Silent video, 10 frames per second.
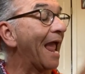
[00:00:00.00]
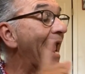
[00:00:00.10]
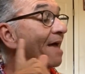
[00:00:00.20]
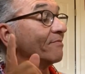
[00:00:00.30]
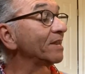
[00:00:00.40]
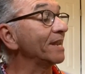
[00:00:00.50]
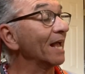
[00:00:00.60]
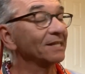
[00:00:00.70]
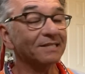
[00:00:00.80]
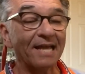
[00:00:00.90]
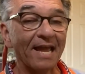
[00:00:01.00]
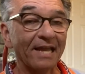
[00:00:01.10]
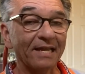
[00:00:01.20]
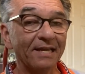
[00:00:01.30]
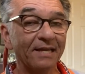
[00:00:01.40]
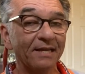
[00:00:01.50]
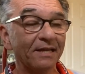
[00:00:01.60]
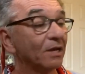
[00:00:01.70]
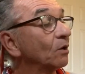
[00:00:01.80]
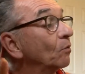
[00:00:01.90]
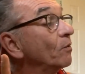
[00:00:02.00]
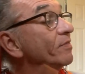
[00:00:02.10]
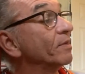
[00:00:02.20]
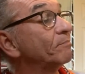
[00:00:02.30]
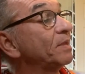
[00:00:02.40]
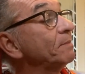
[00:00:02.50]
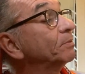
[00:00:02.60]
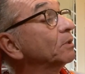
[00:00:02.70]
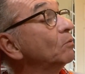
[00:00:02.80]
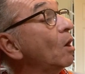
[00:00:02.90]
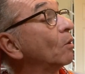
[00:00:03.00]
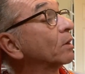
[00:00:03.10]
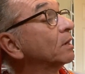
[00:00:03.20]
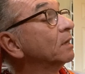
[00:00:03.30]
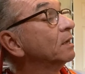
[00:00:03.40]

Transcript: And the next day, when the people awoke,